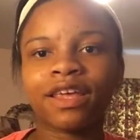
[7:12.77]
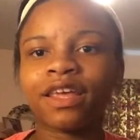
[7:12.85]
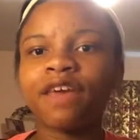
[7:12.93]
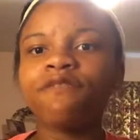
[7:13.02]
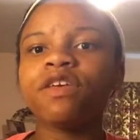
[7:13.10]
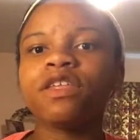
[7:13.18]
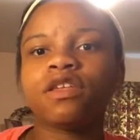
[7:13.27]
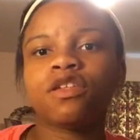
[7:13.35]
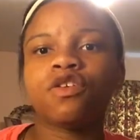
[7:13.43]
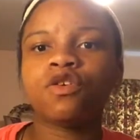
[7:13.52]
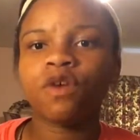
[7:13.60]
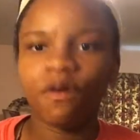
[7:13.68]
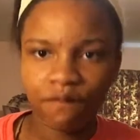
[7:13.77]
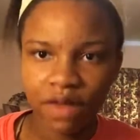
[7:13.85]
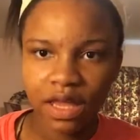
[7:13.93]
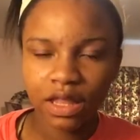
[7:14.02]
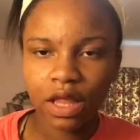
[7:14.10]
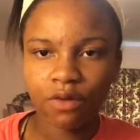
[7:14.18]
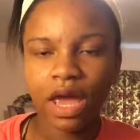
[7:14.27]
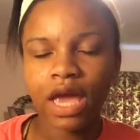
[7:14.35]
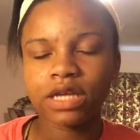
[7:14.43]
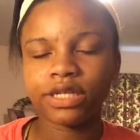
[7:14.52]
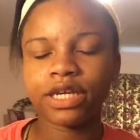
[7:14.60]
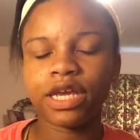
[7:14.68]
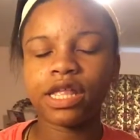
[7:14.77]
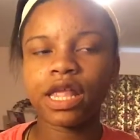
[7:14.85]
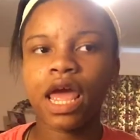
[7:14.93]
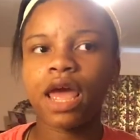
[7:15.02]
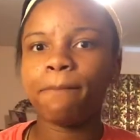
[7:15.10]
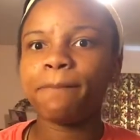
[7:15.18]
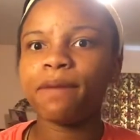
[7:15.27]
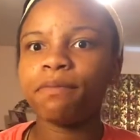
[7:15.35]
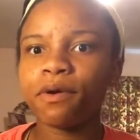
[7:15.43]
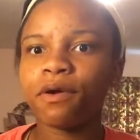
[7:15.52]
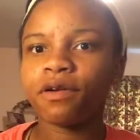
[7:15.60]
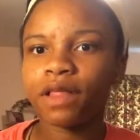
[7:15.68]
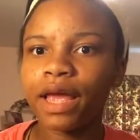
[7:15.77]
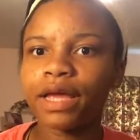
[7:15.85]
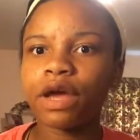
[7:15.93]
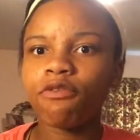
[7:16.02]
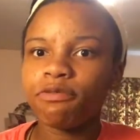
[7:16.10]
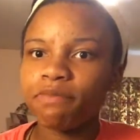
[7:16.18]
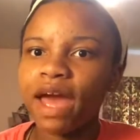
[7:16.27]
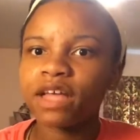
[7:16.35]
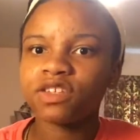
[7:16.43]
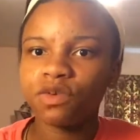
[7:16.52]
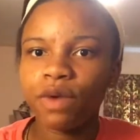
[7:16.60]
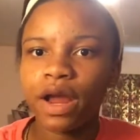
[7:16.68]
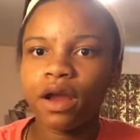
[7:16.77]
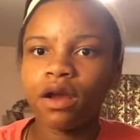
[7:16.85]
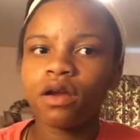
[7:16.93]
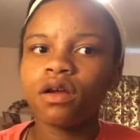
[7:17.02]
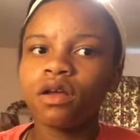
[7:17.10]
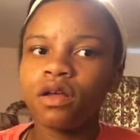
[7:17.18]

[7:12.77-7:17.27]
given the new event location and people are like going back to where,